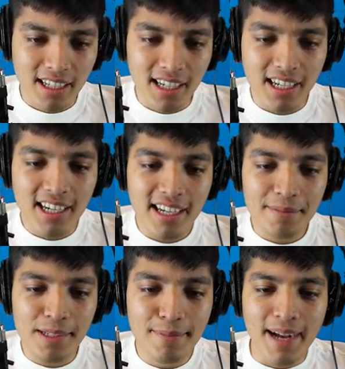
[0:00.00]

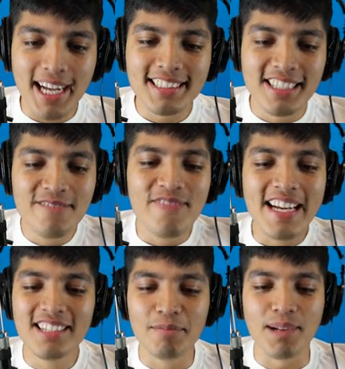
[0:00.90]
Uh, imagine
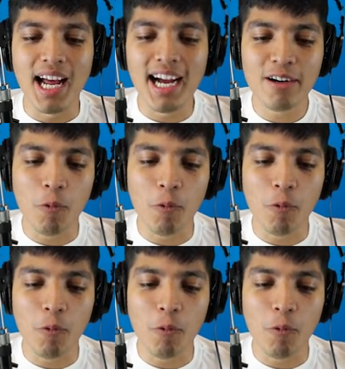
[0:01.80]
being a block.